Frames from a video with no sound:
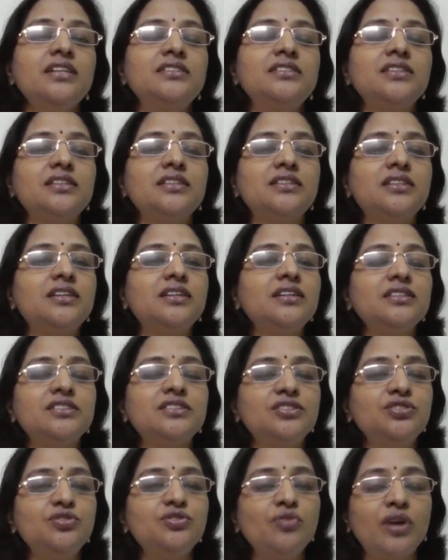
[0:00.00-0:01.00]
It's a
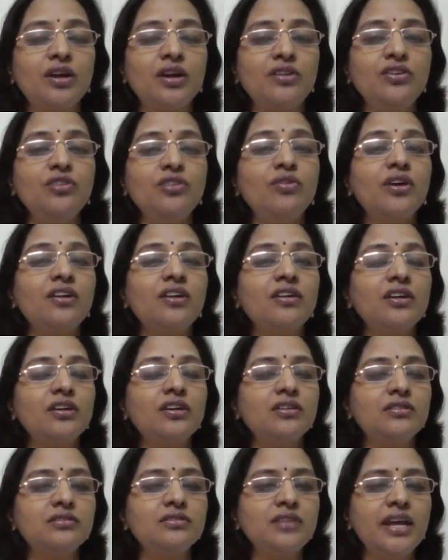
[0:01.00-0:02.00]
thirst. Your
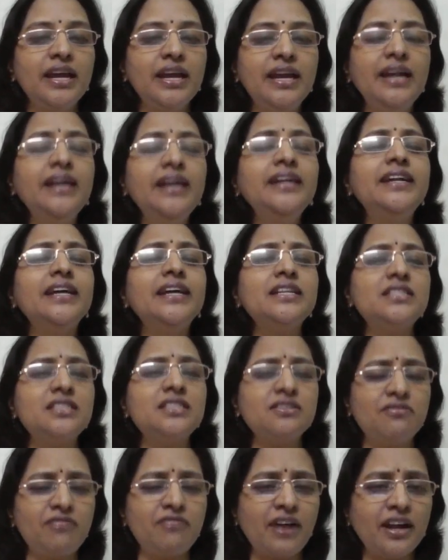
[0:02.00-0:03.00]

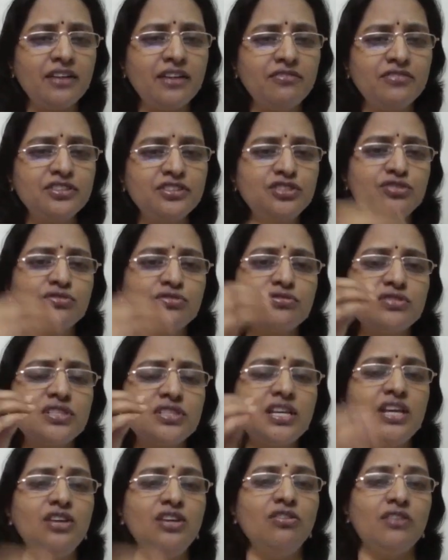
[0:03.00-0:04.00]
intensified wish to
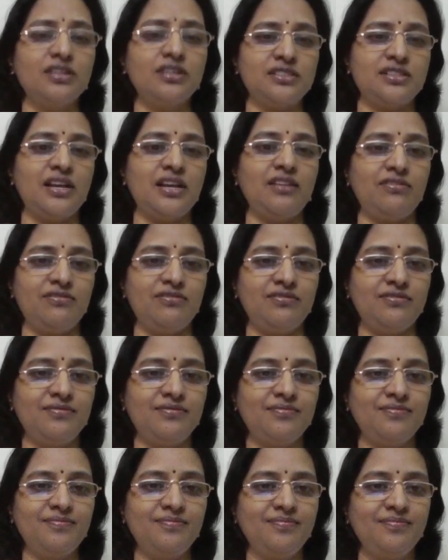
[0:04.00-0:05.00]
see yourself.
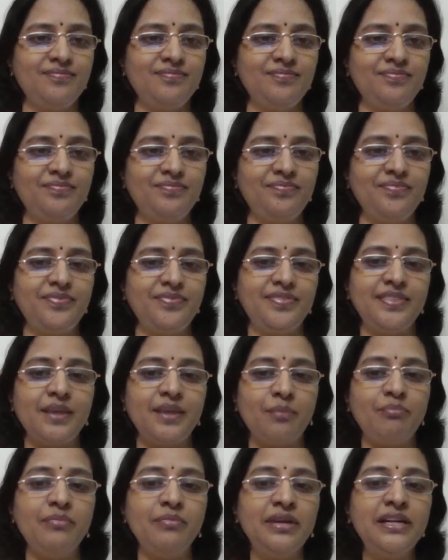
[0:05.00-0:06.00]

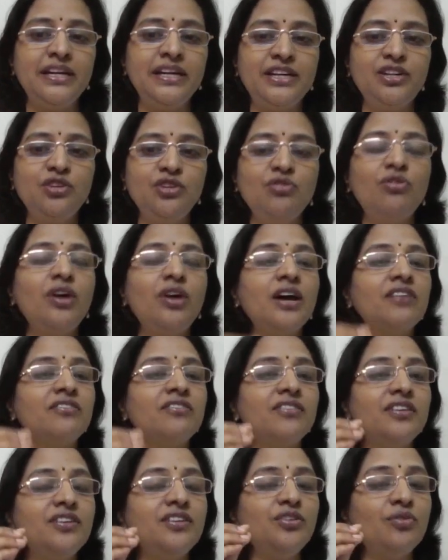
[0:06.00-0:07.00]
The minute you
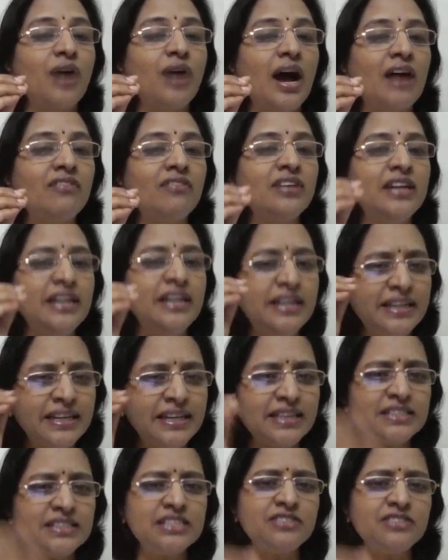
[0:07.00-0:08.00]
have an
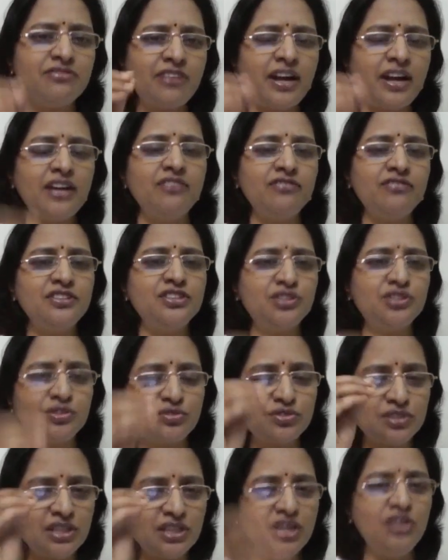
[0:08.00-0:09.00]
intensified wish to
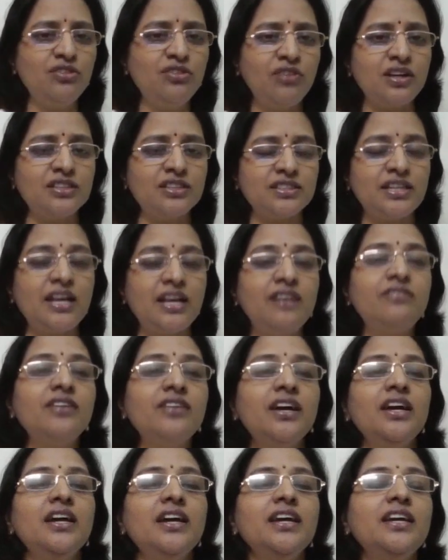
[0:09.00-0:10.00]
see yourself,
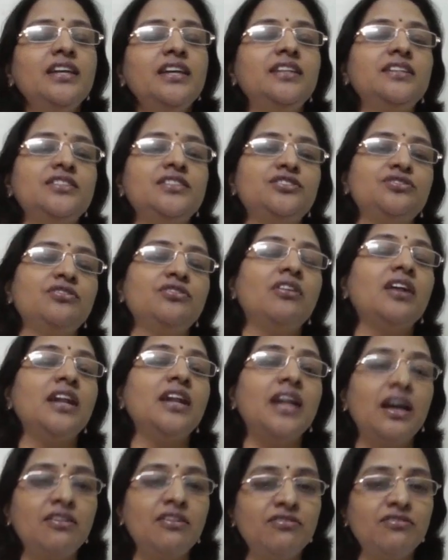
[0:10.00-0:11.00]
it is your
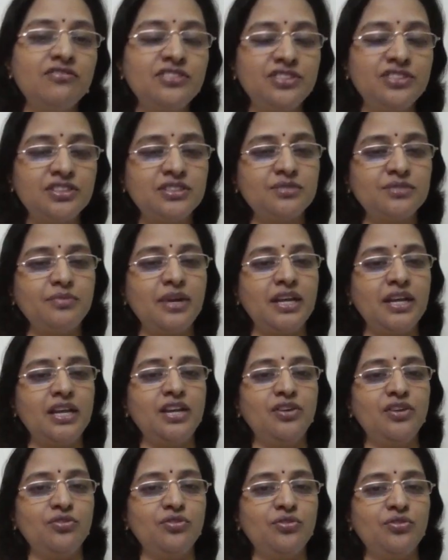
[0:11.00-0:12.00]
love which is
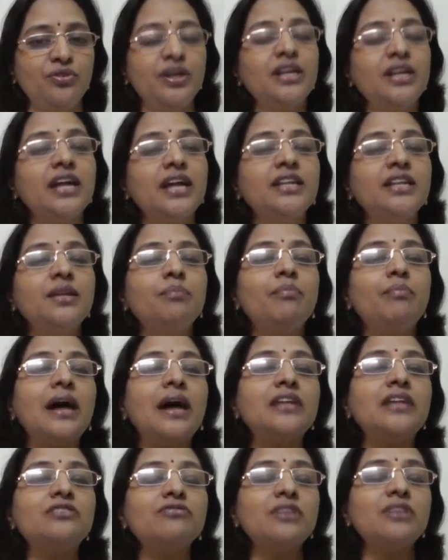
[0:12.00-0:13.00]
making you do it, and the
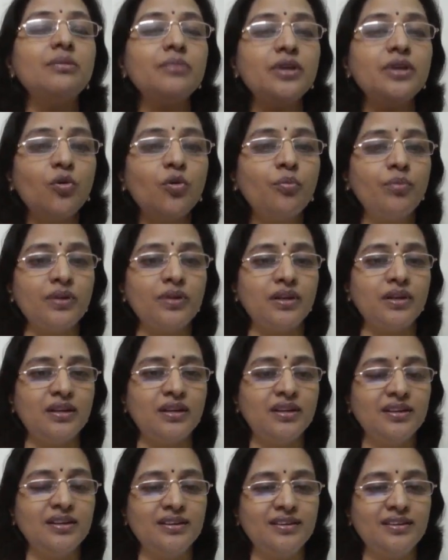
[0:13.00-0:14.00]
path will be open.